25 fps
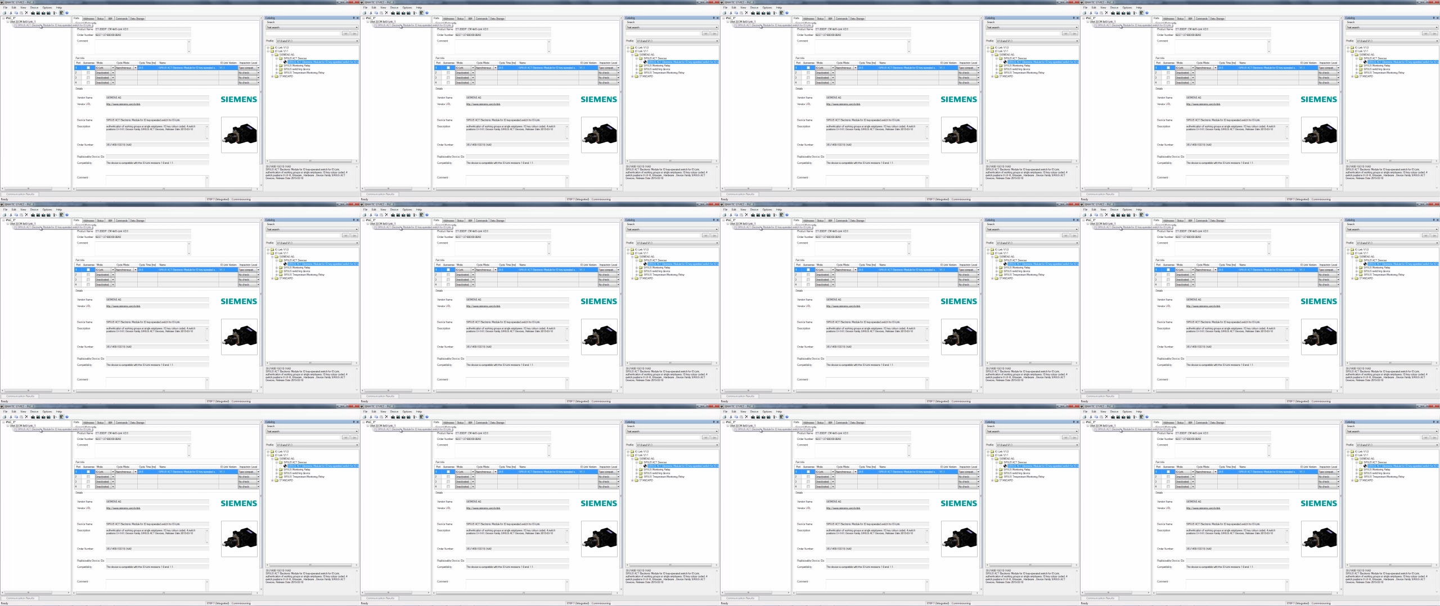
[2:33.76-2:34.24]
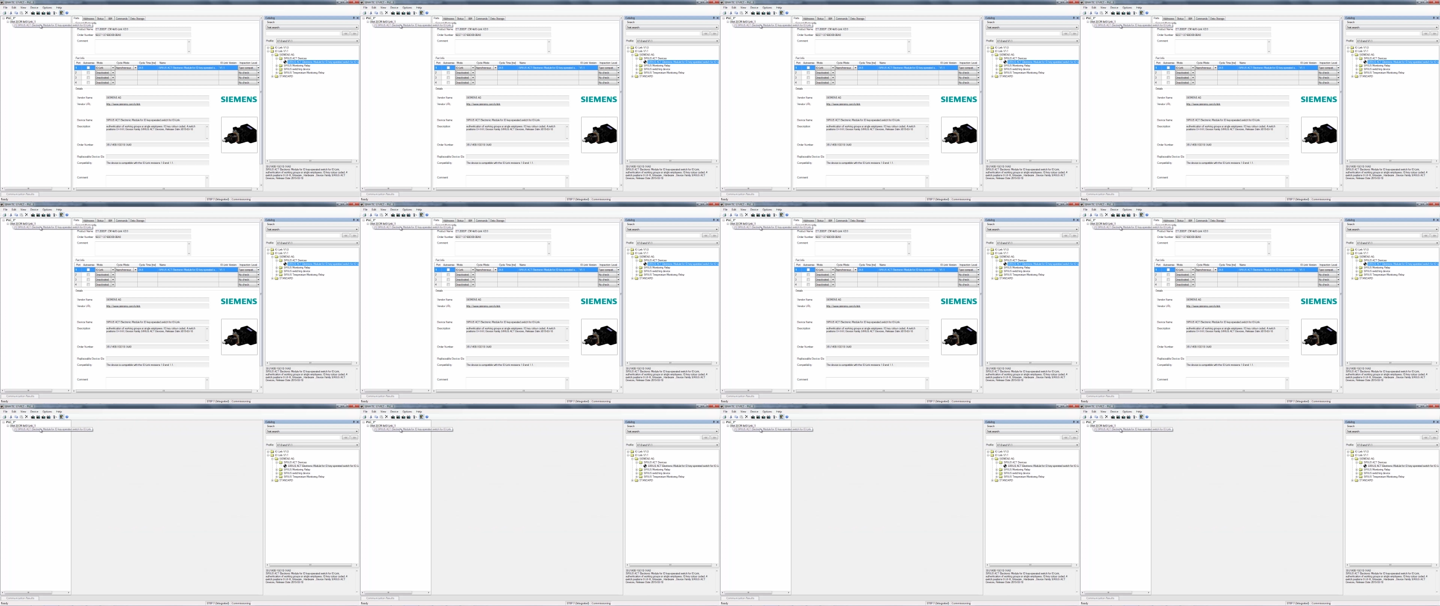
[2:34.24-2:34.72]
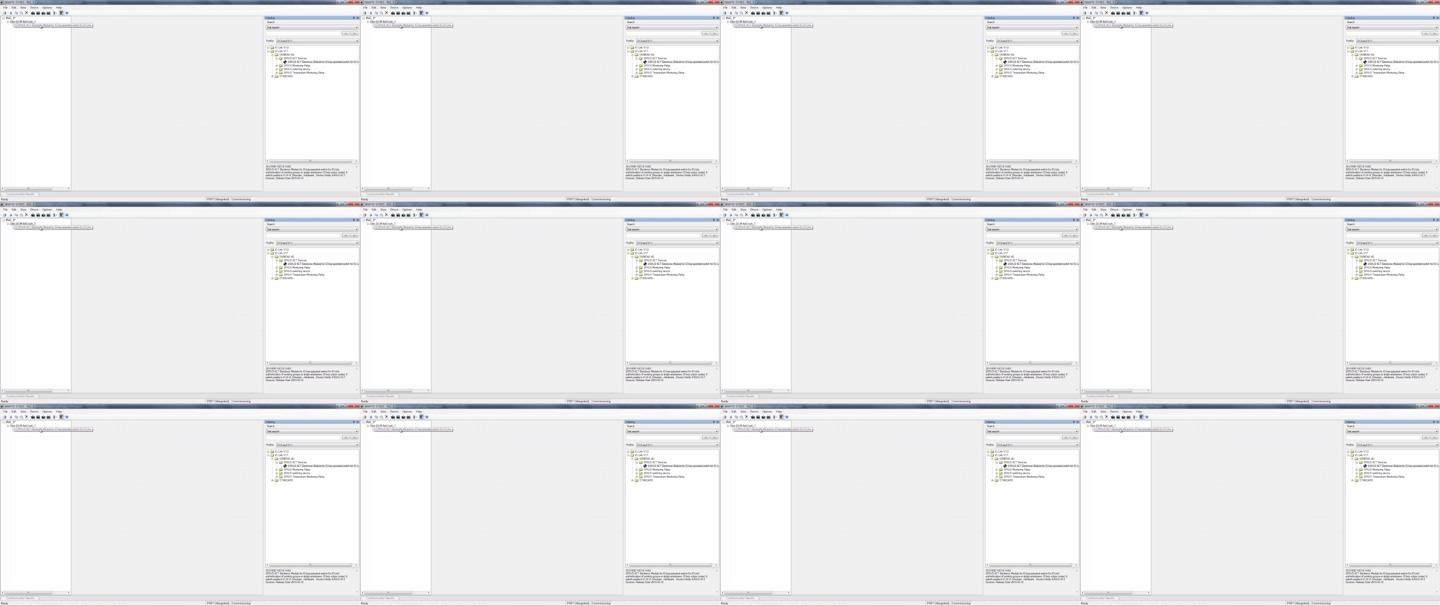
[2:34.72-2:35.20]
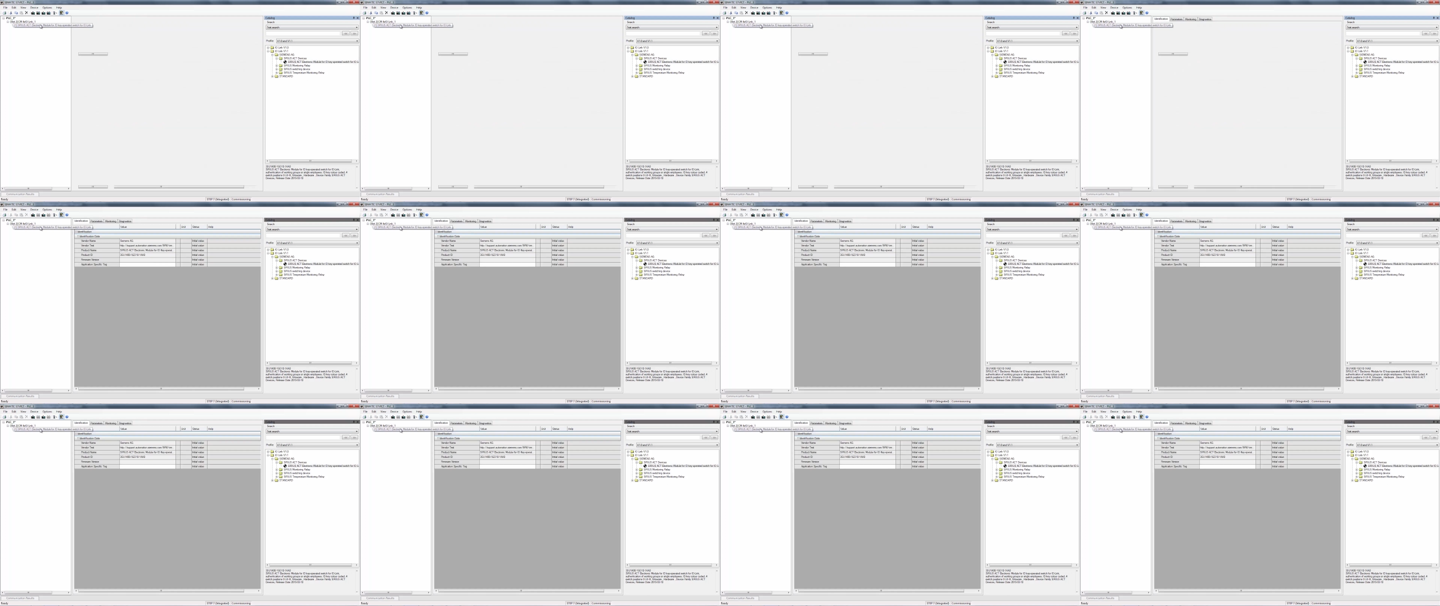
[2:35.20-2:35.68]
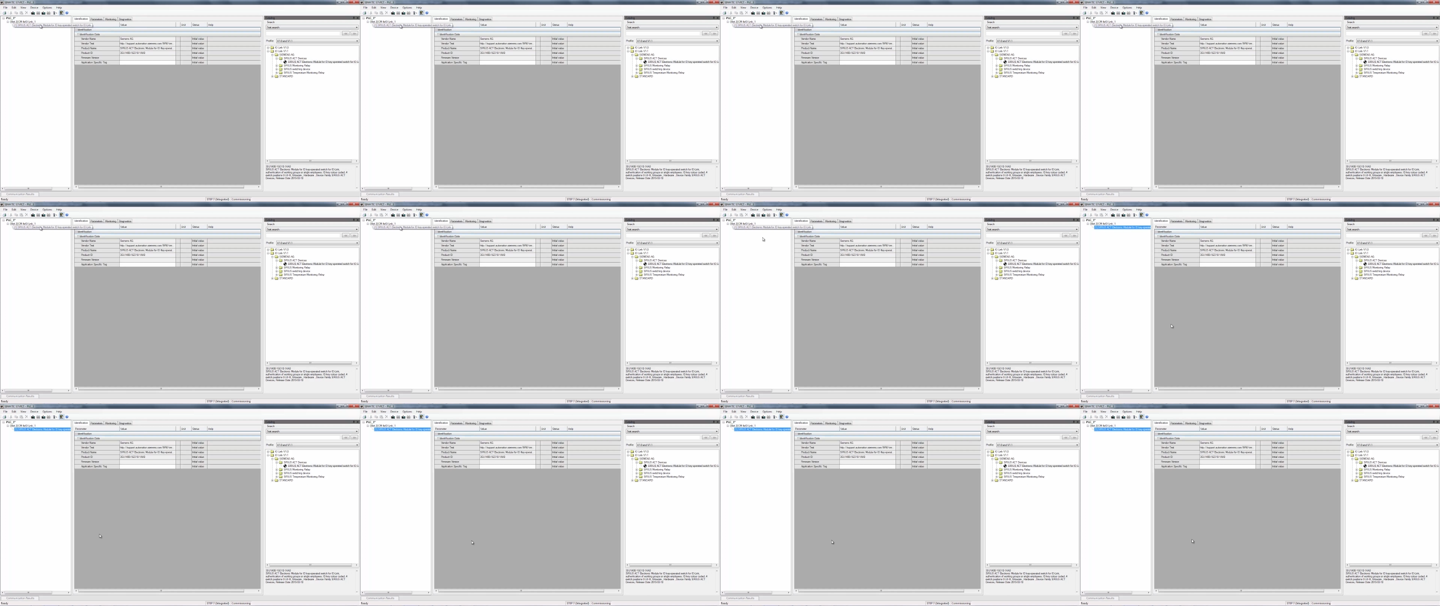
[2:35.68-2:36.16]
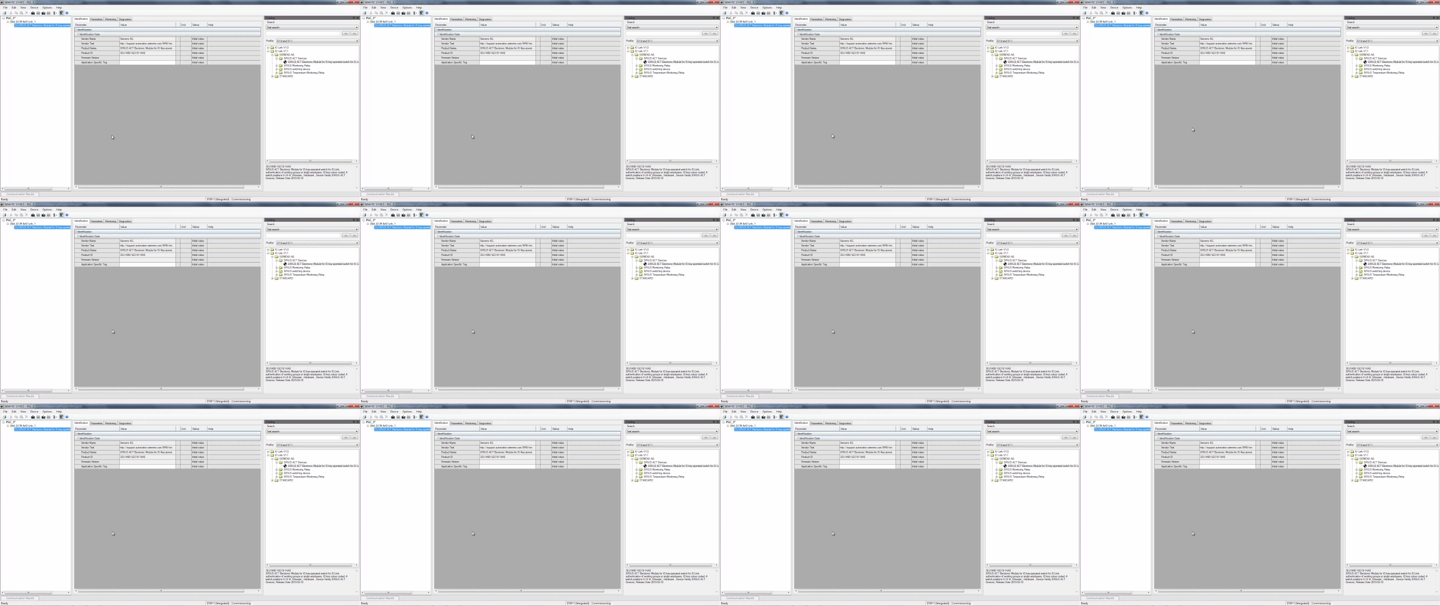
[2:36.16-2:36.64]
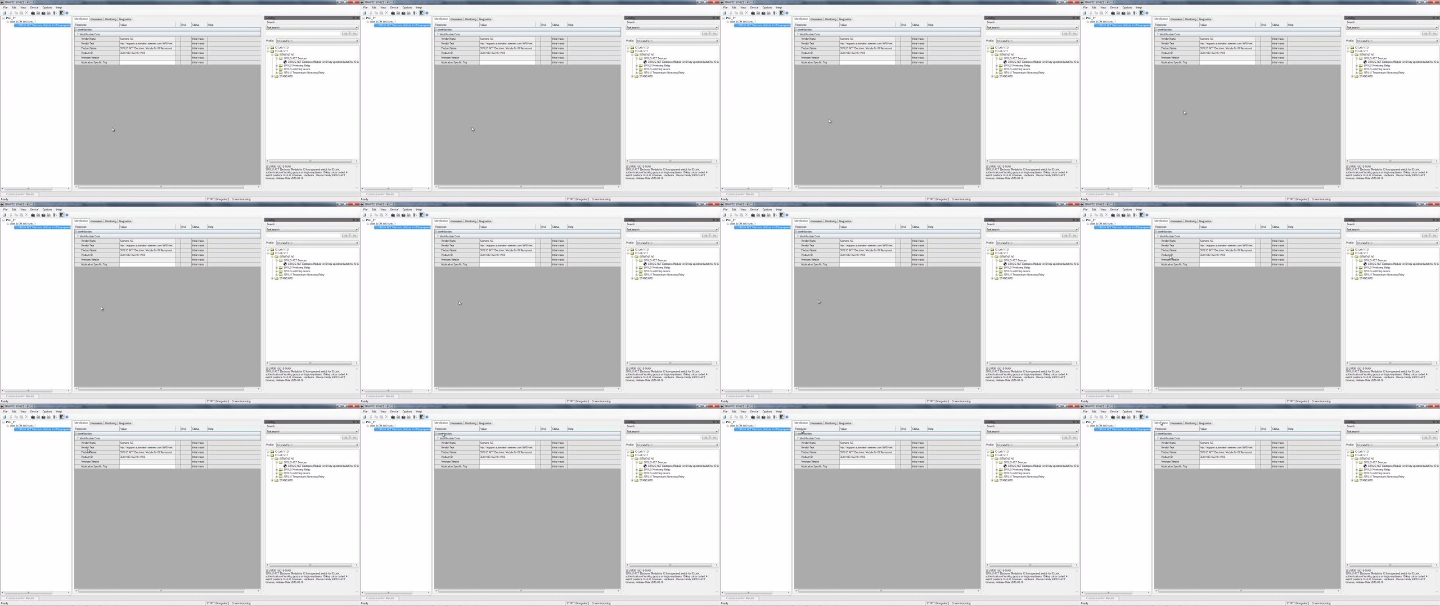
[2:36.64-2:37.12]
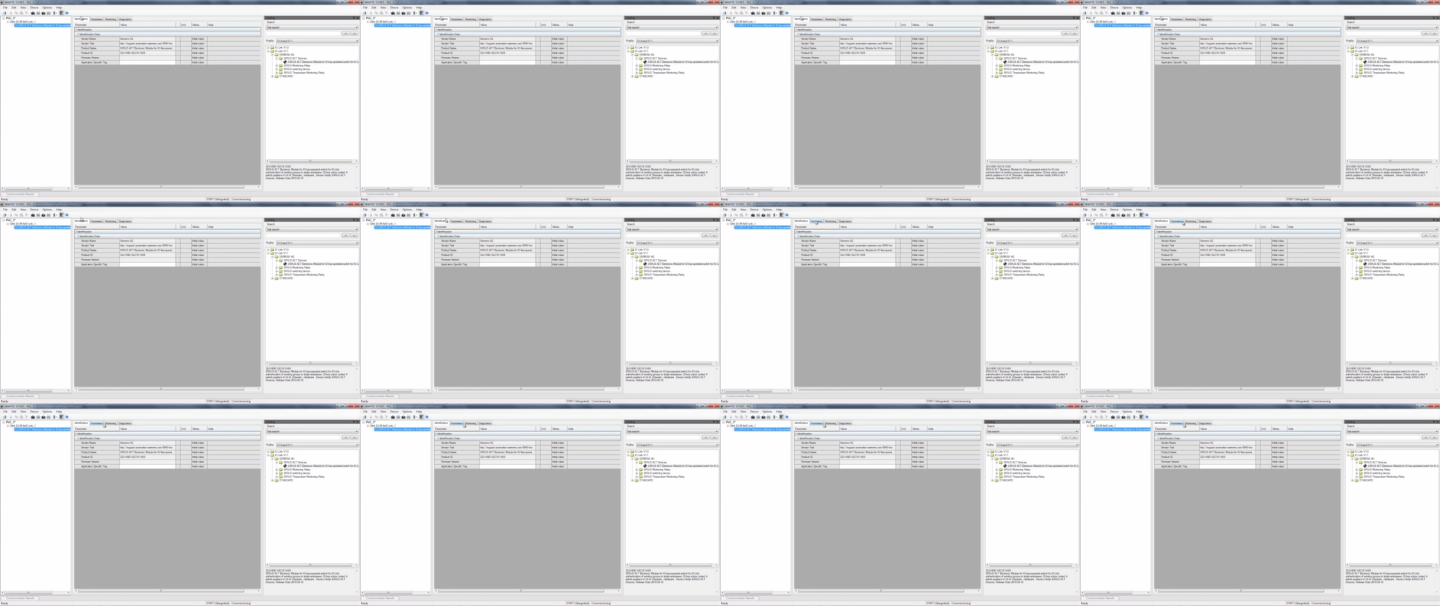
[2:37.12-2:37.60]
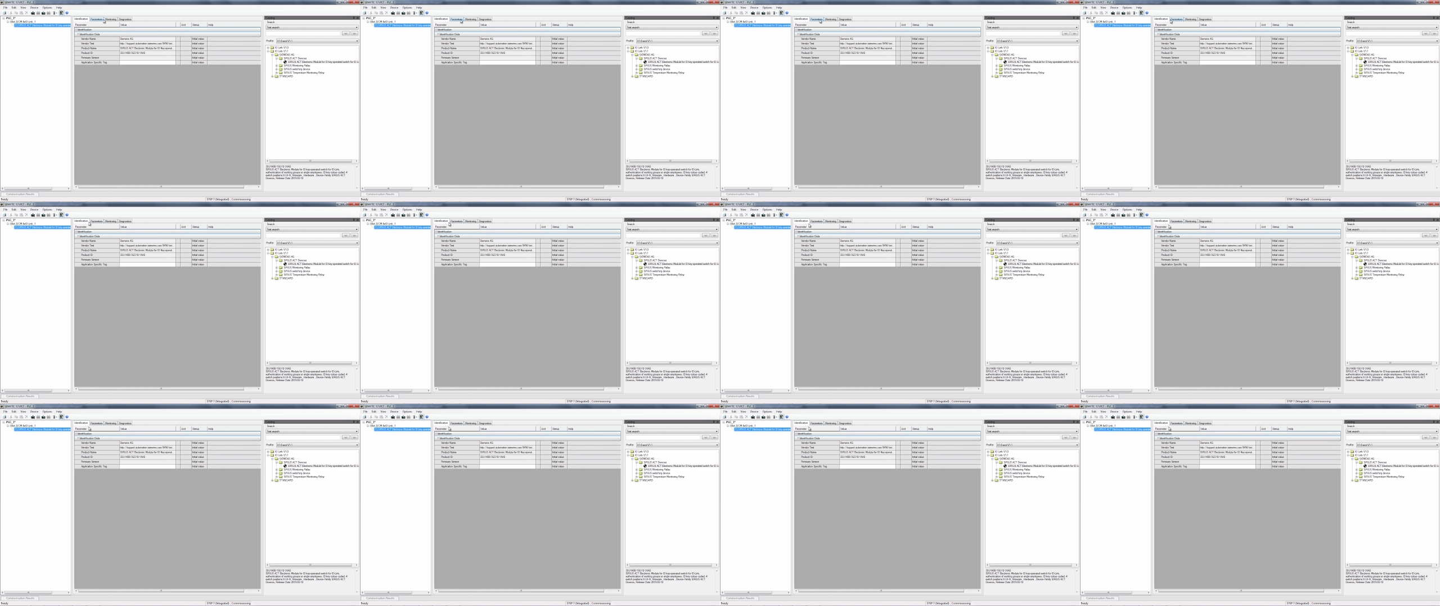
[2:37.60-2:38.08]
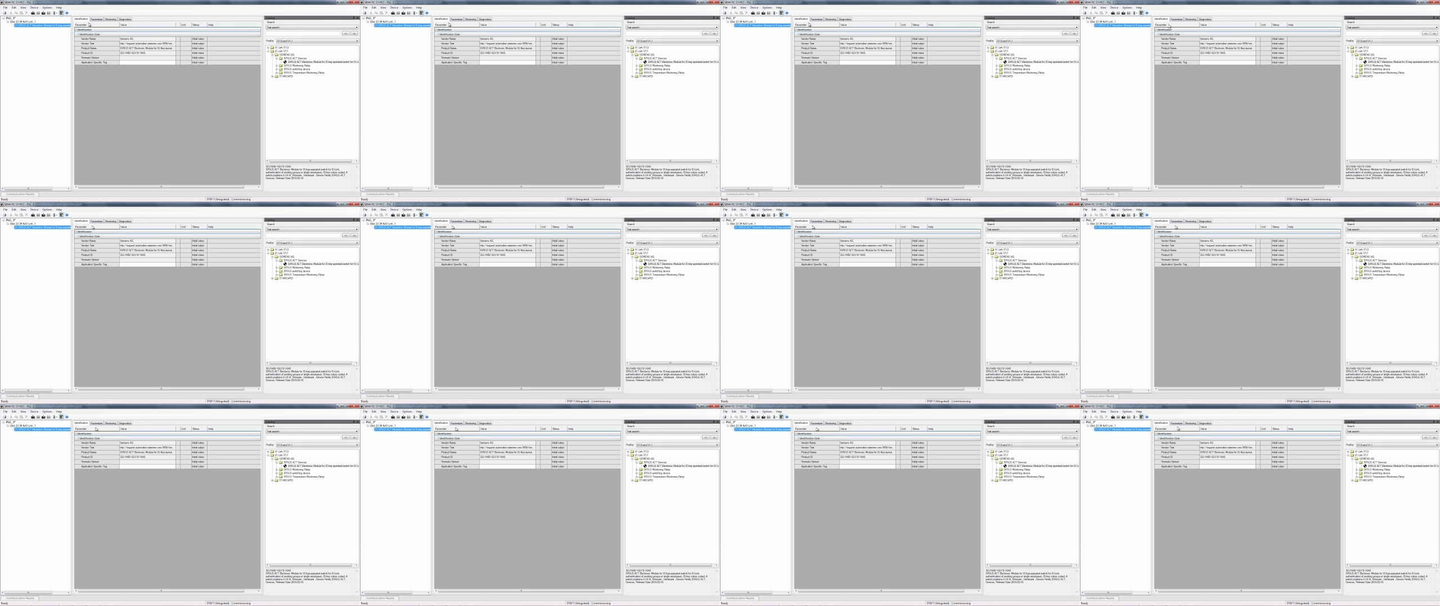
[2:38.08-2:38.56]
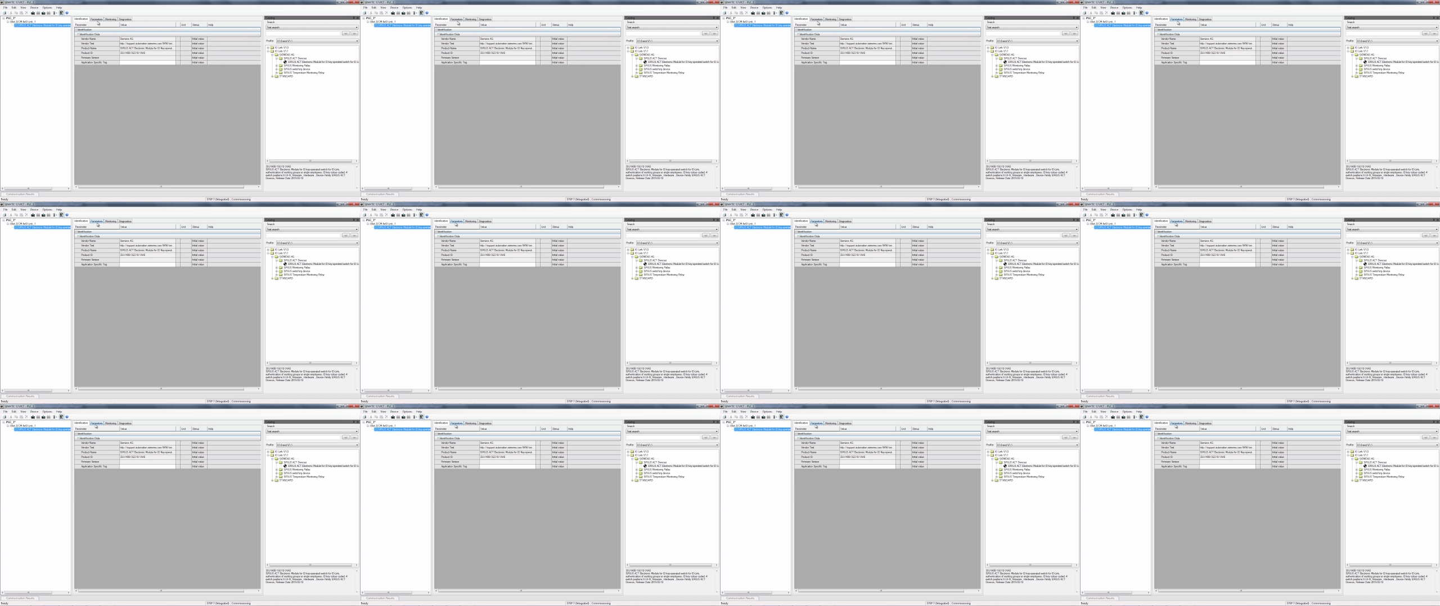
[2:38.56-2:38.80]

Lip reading: [unreadable: no face in view]